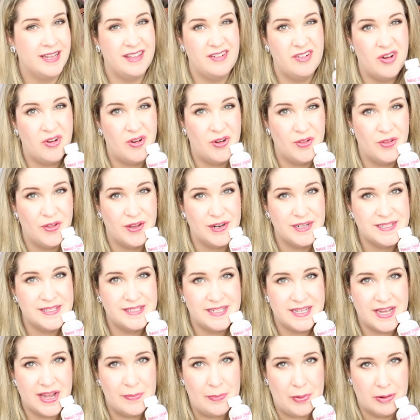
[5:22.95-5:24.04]
In all
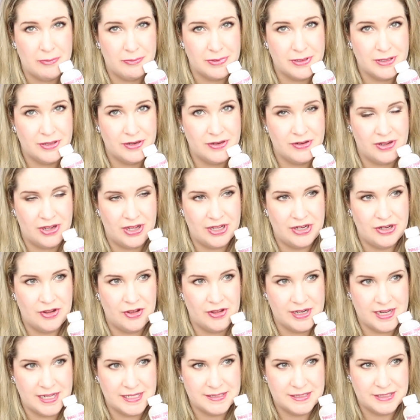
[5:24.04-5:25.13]
honesty, I probably could have got
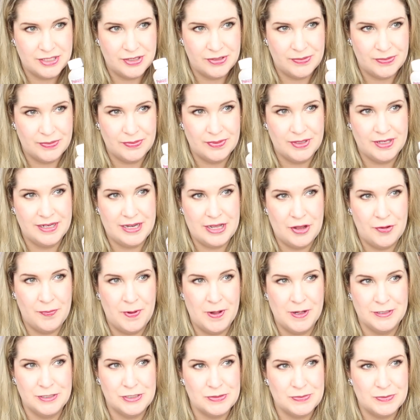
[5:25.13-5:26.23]
non-acetone nail
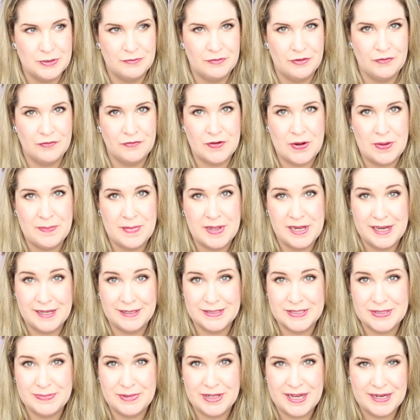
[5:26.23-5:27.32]
polish remover from my
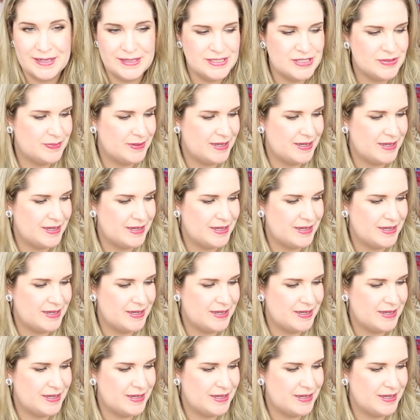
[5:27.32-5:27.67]
nail suppliers,